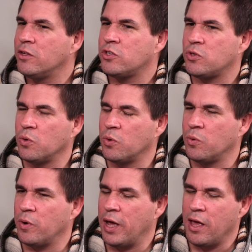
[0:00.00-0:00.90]

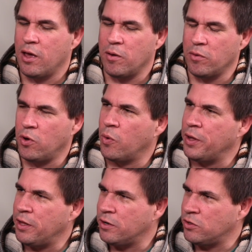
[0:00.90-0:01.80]
So
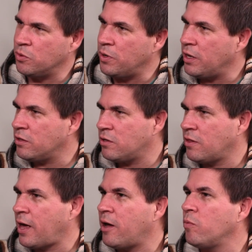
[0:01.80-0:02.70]
going in and donating to
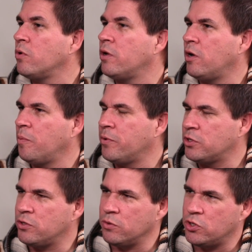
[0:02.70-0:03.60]
that will help us
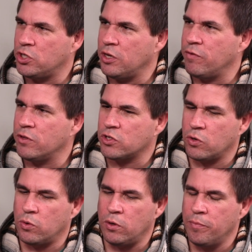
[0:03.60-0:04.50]
to achieve this
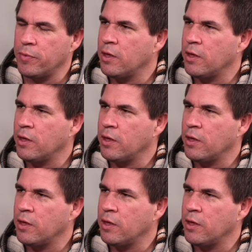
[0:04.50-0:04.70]
goal.